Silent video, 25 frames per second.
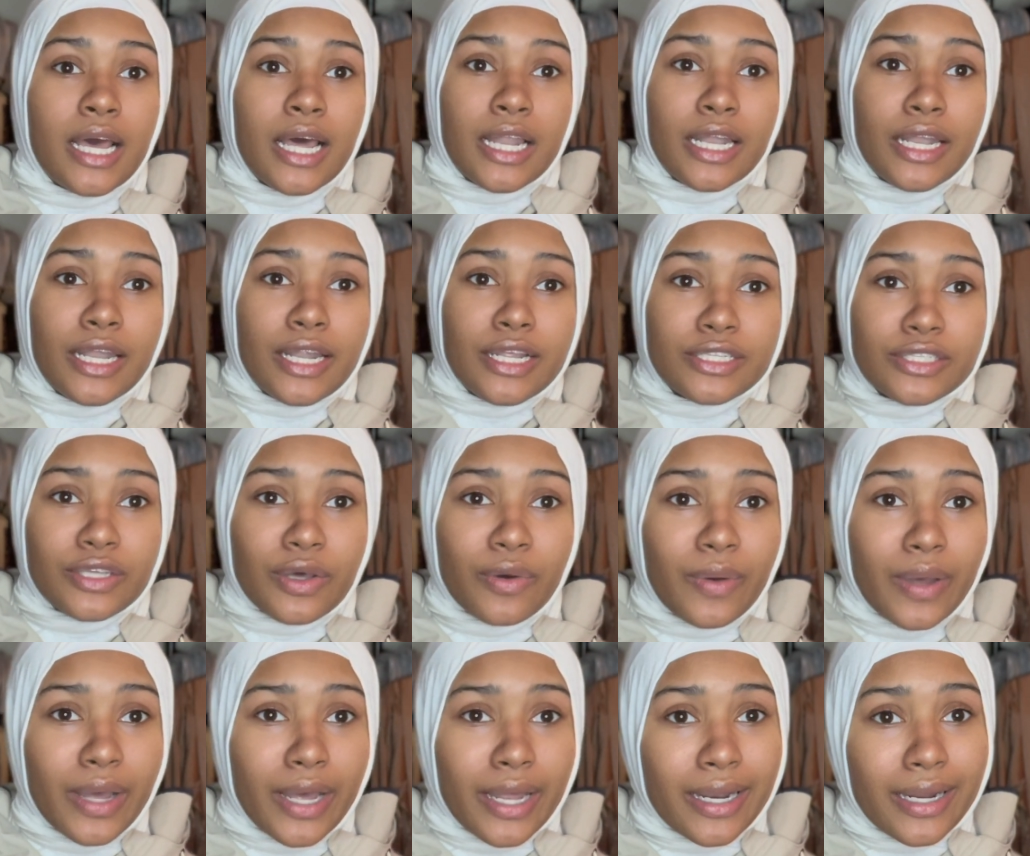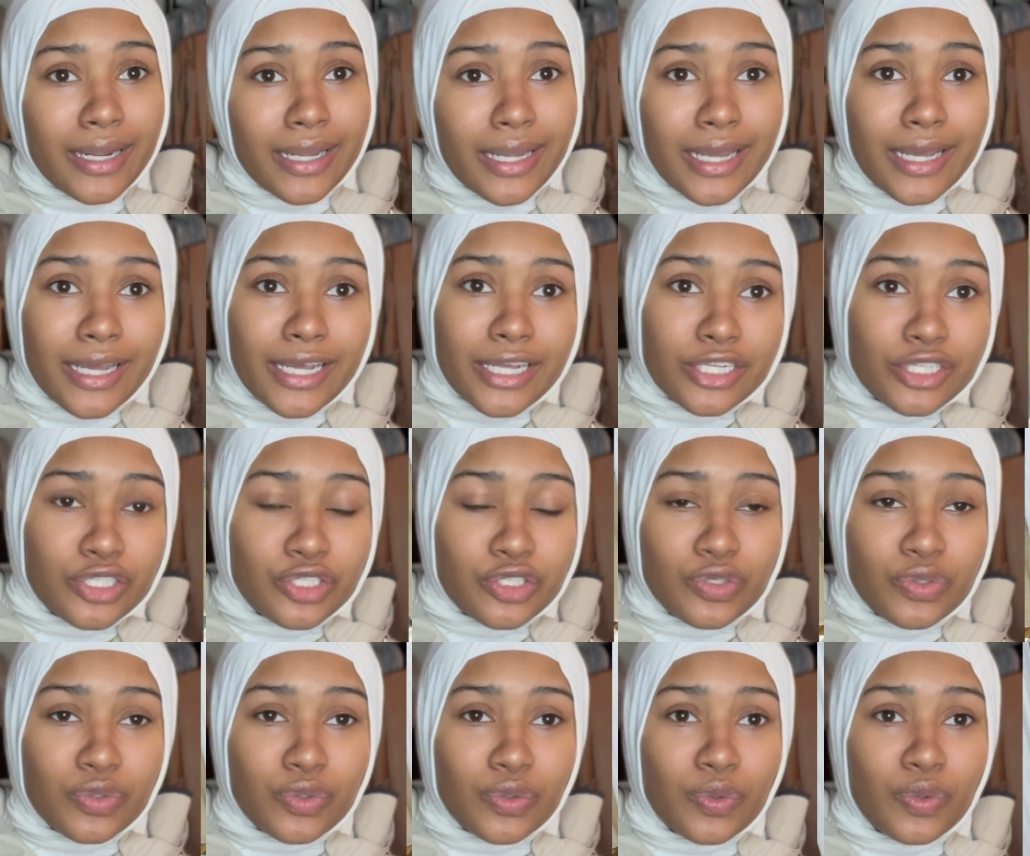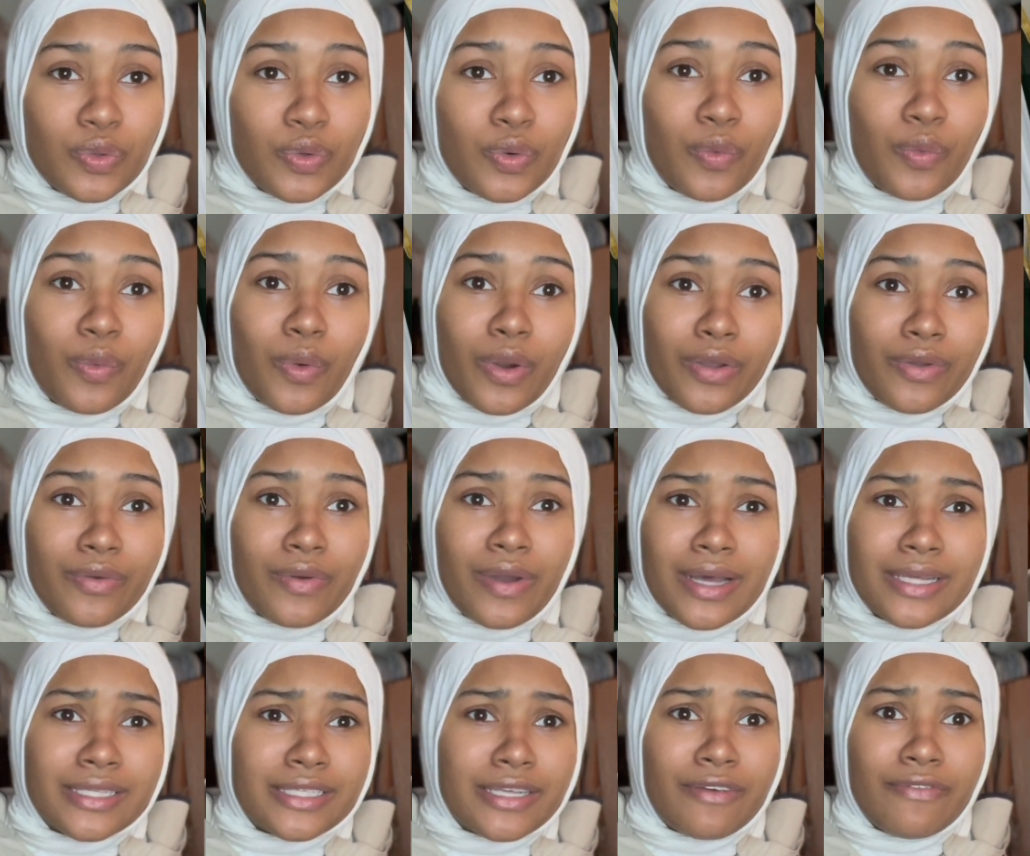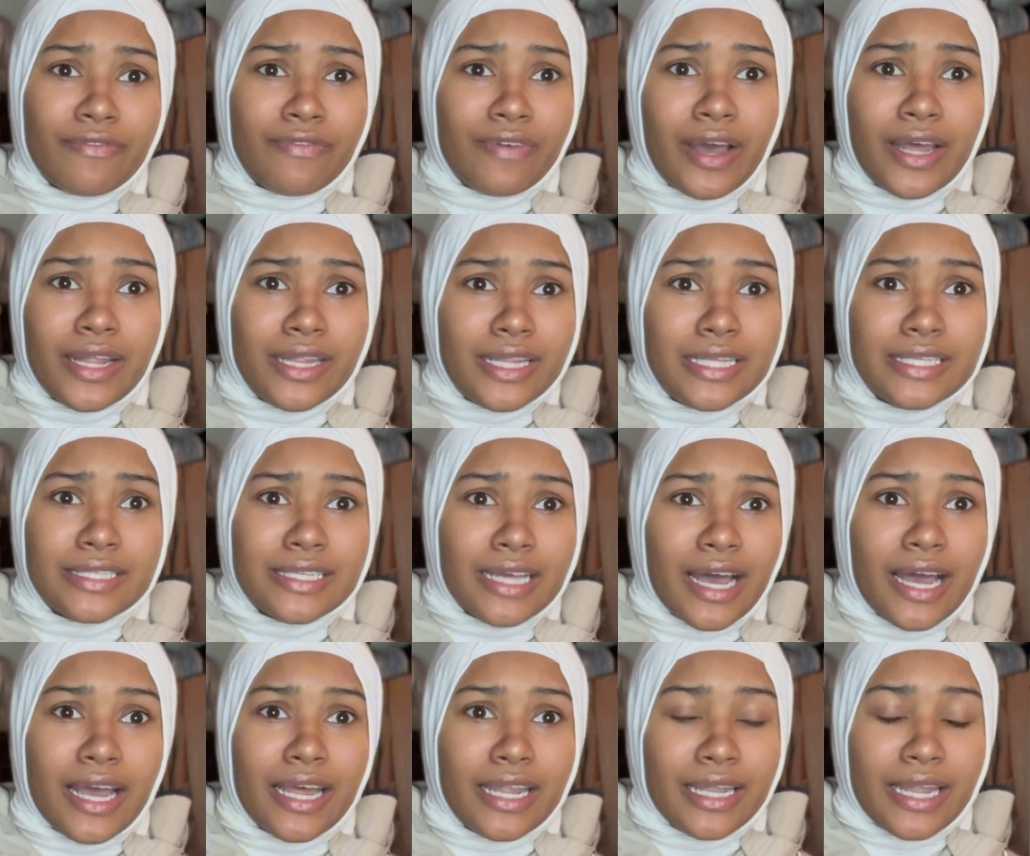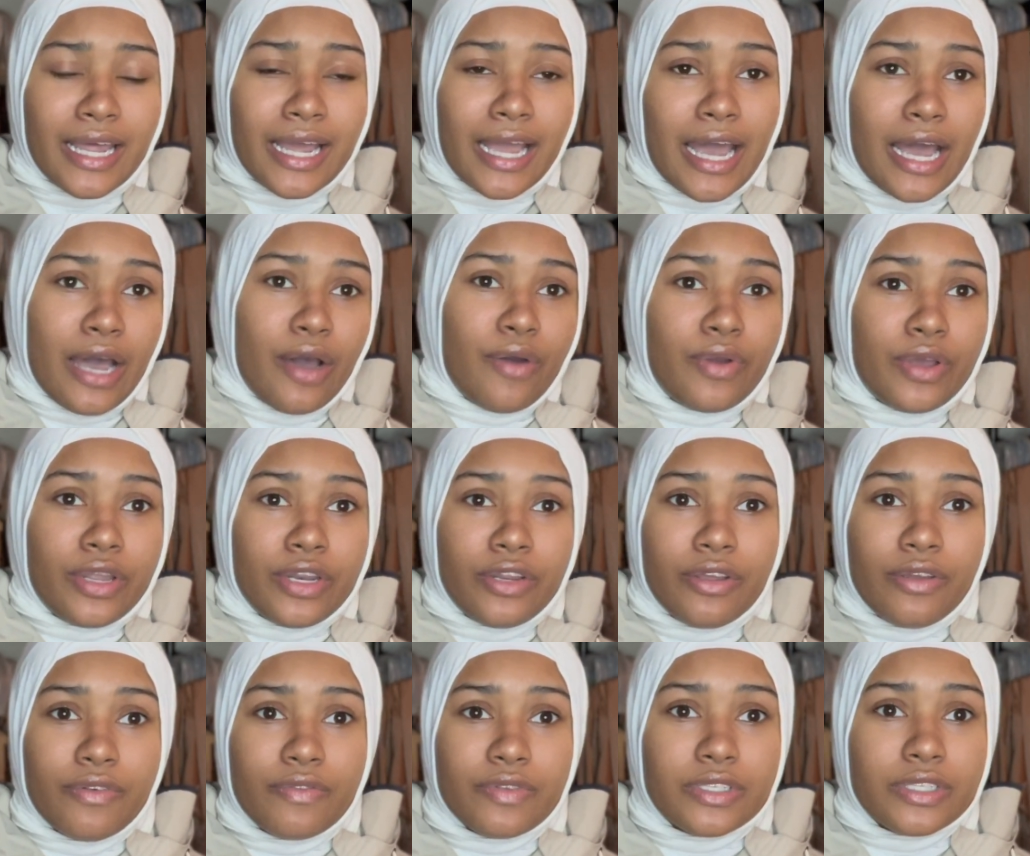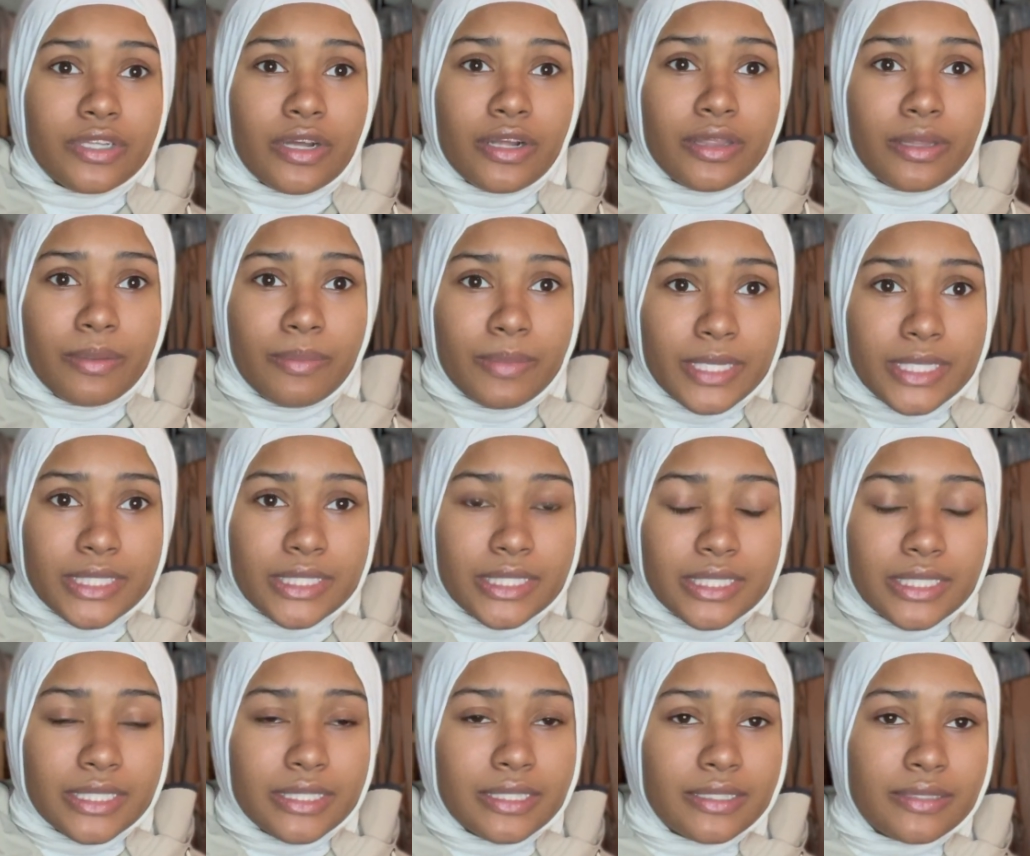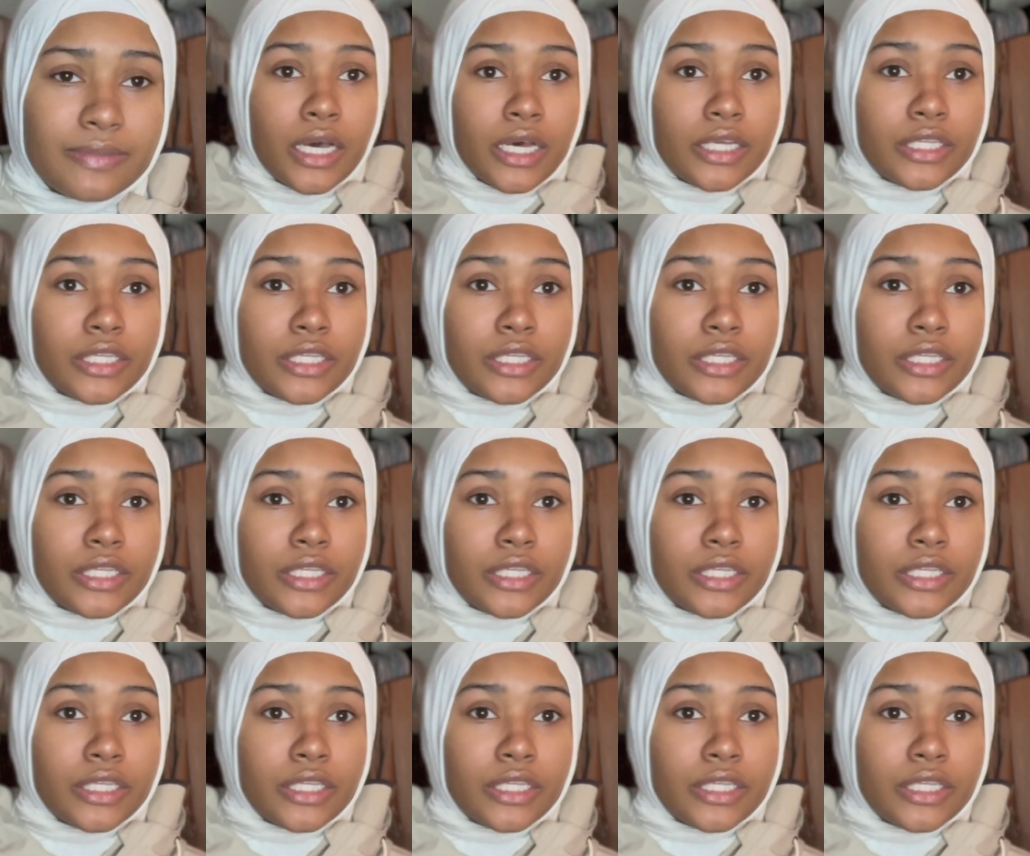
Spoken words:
let's go ahead and get into where you guys can find these at and like how can you even start the business.